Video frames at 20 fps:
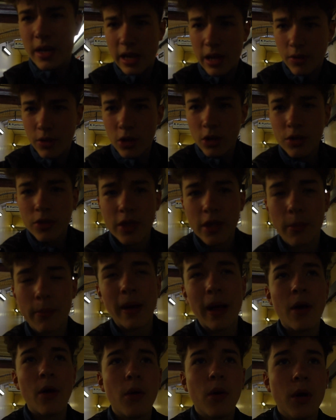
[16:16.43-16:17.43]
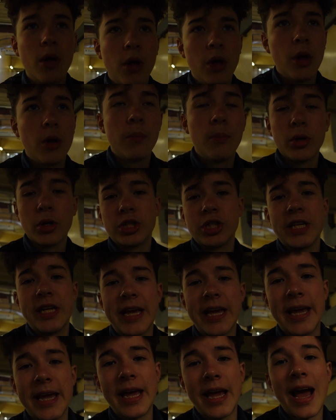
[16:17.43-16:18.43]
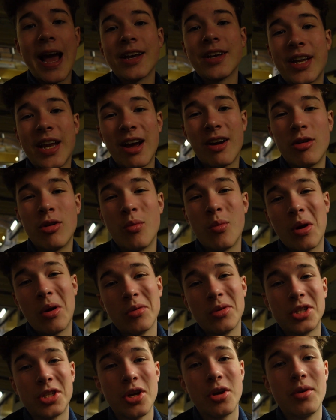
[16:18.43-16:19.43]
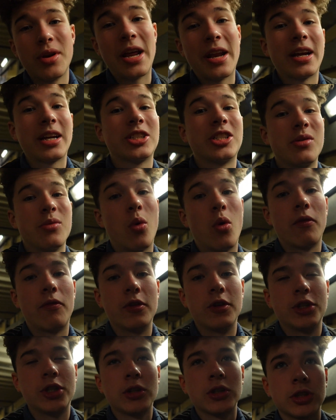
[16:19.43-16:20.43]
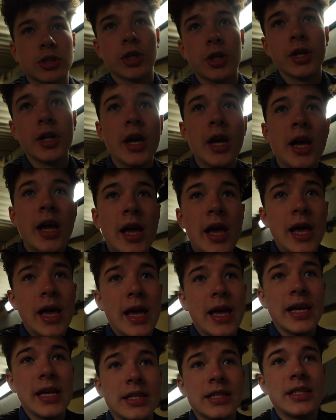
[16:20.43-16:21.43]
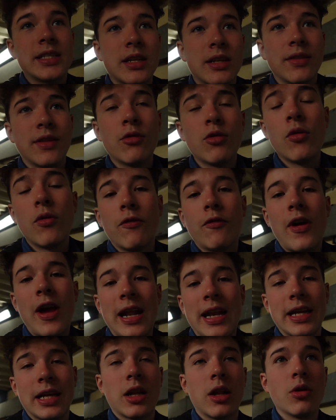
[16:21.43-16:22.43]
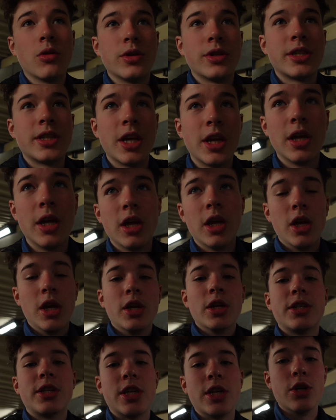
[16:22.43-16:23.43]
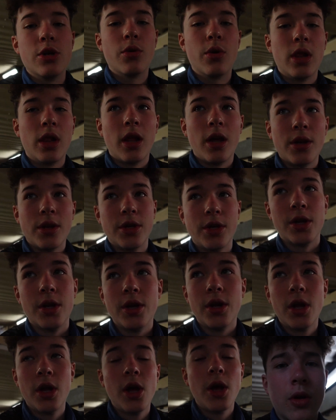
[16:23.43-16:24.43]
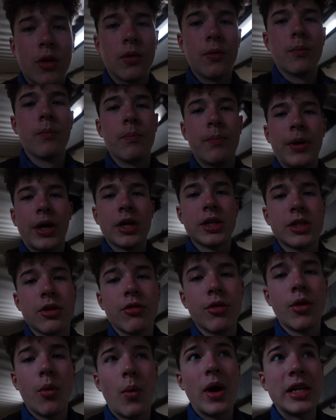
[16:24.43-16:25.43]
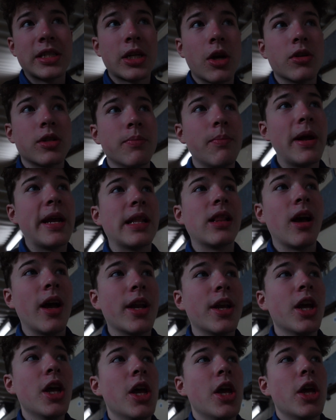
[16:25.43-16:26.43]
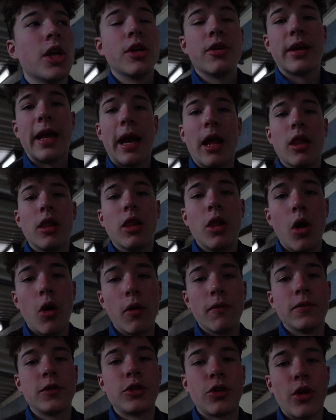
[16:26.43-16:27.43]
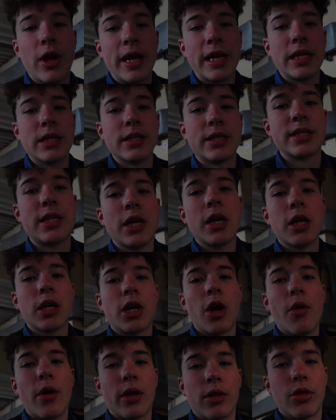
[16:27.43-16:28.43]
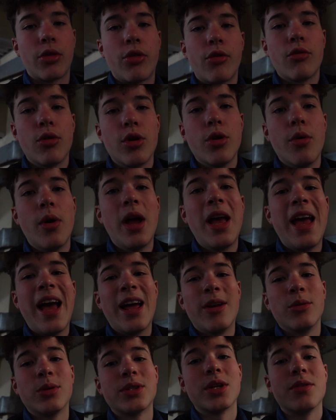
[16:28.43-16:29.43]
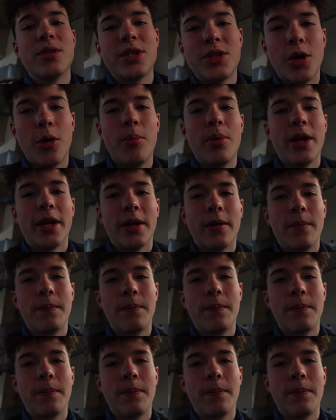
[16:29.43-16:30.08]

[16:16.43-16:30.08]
Now the good thing about Bushey here and Harrow and Wealdstone and actually Watford Junction is they're all fairly close to London. Because they're on the West Coast Main Line, you get a lot of trains going through and also stopping.